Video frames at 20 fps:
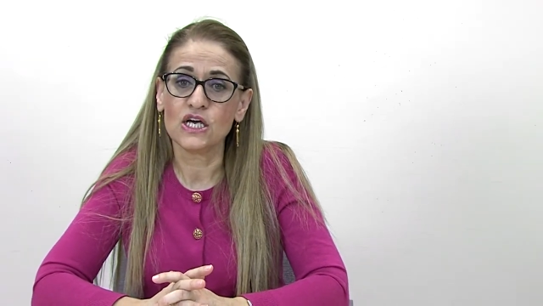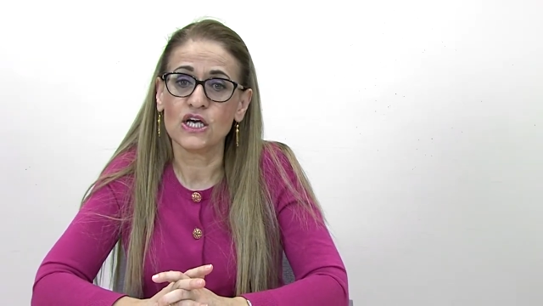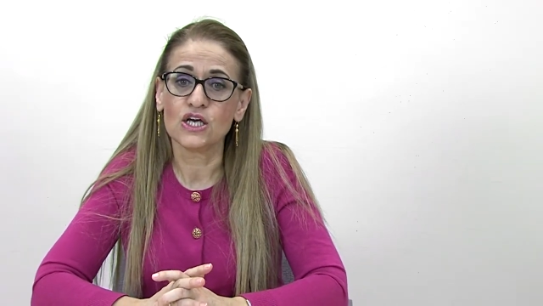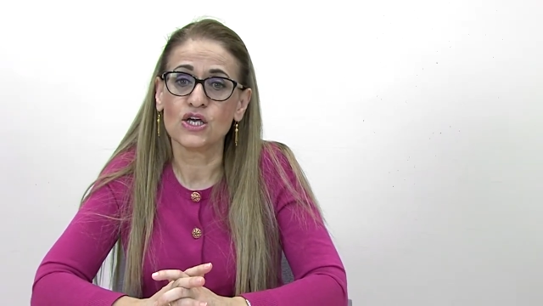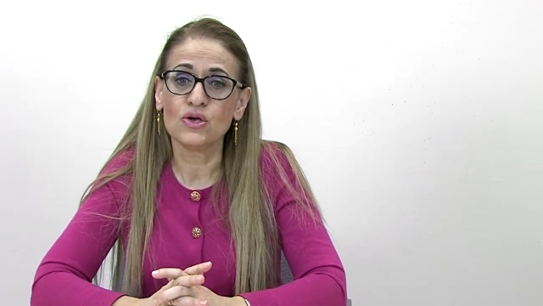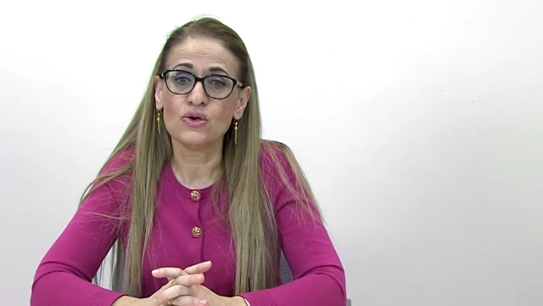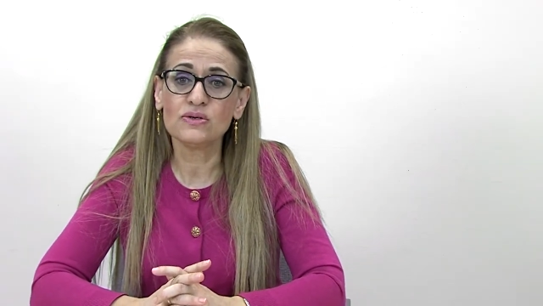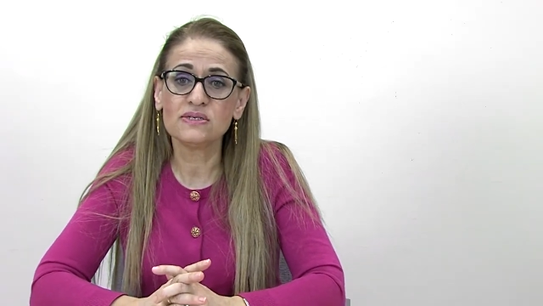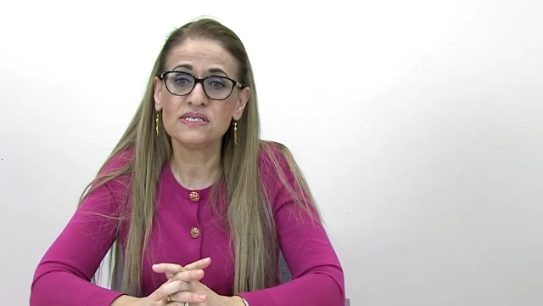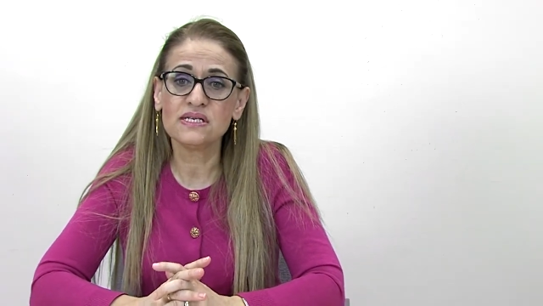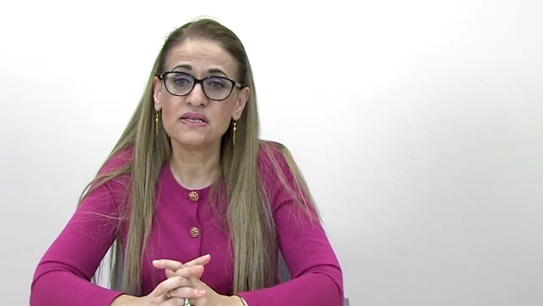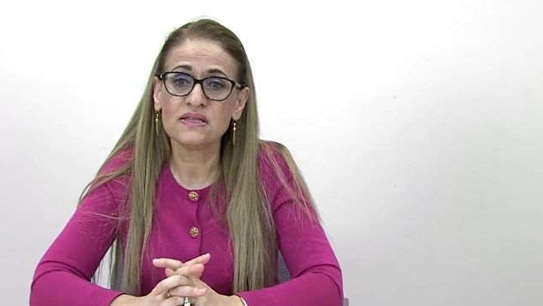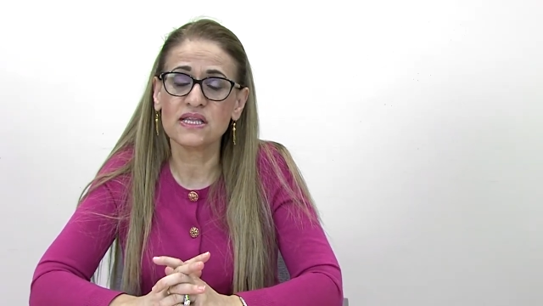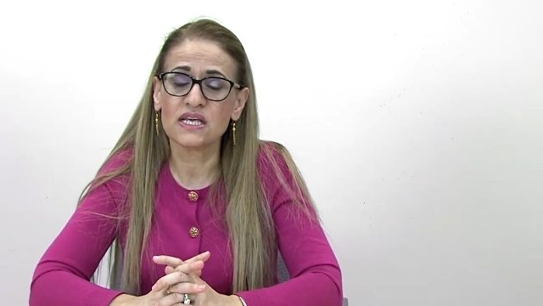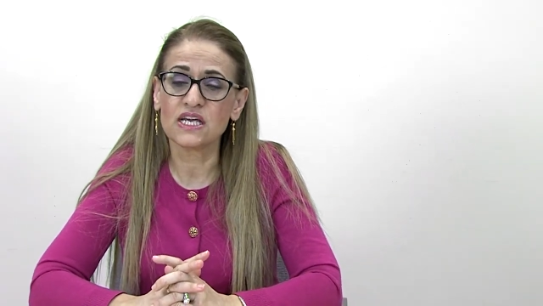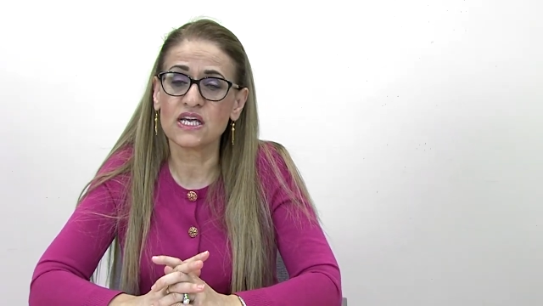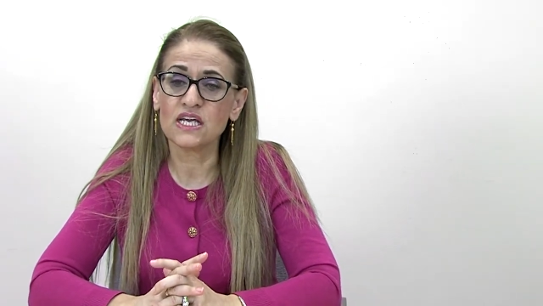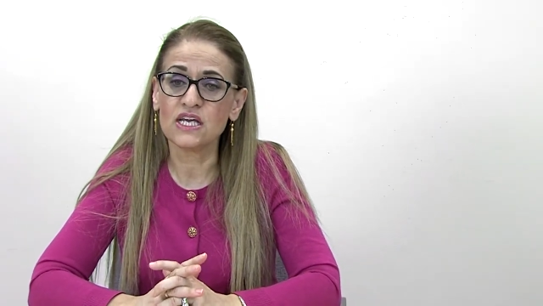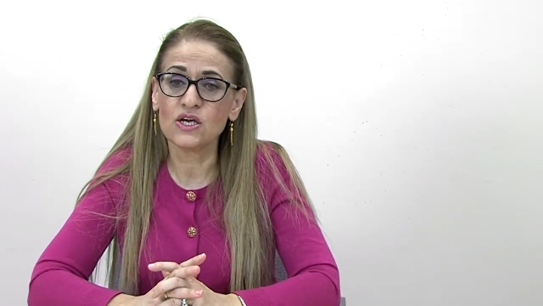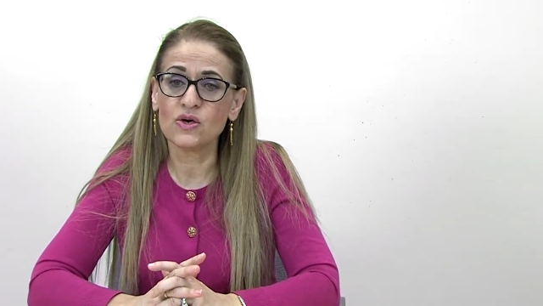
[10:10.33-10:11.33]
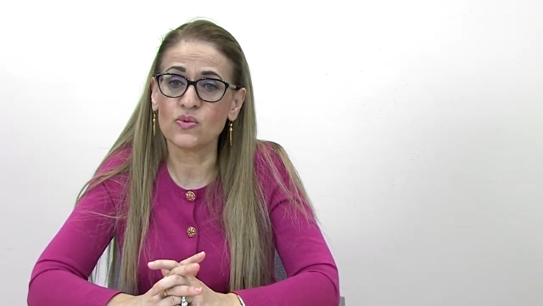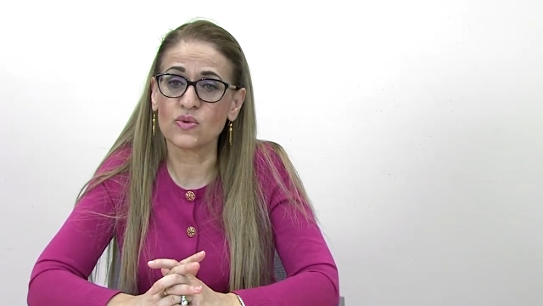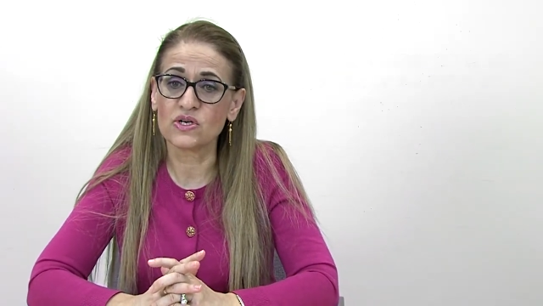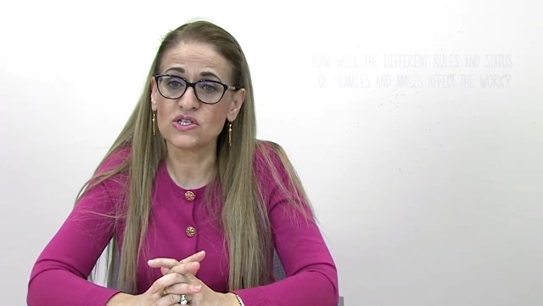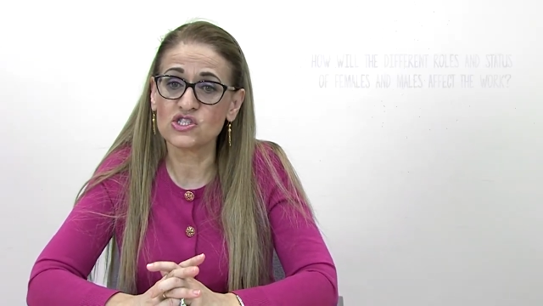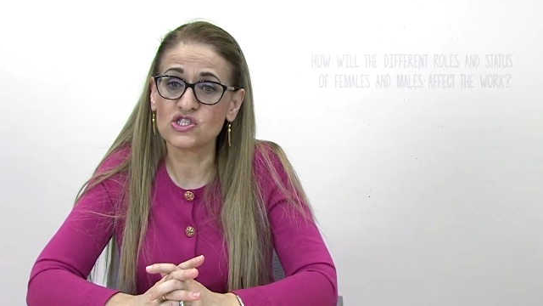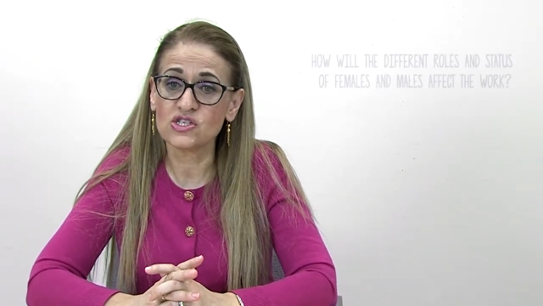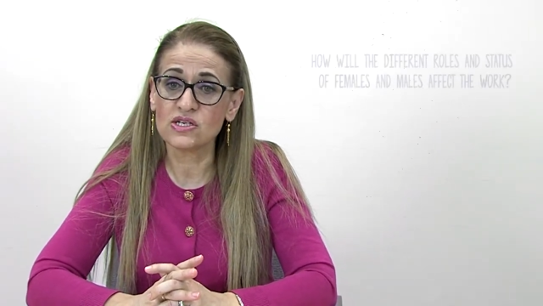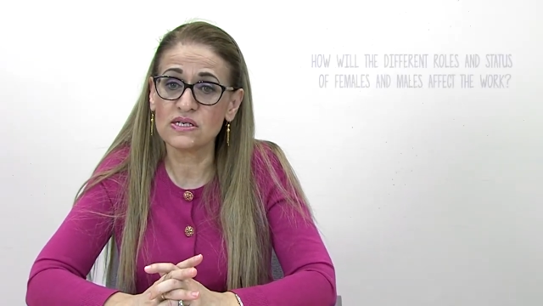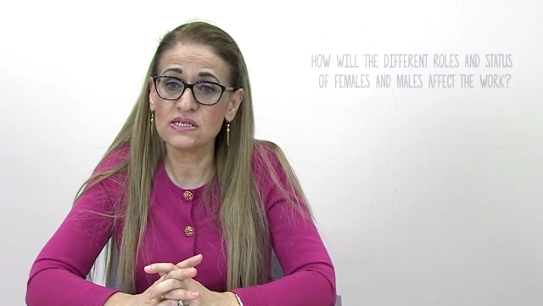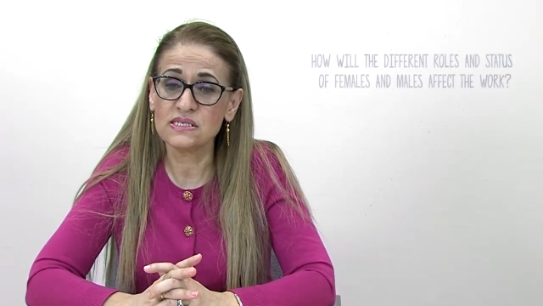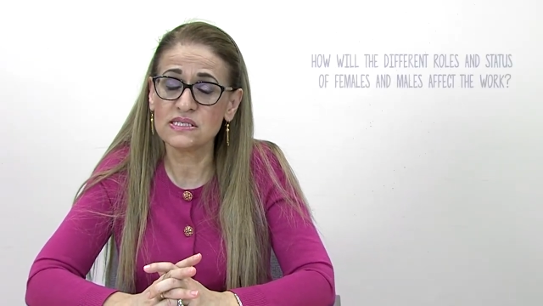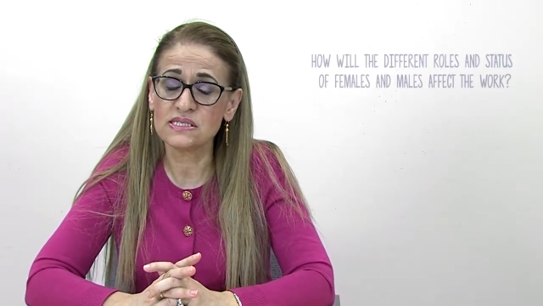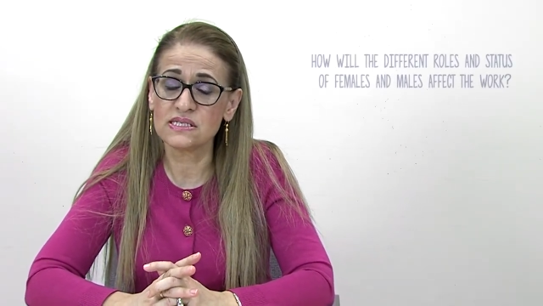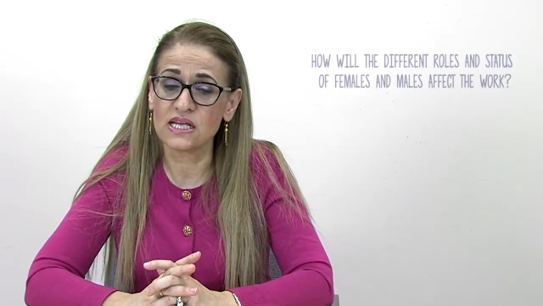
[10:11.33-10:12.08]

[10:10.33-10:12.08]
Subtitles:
using the key questions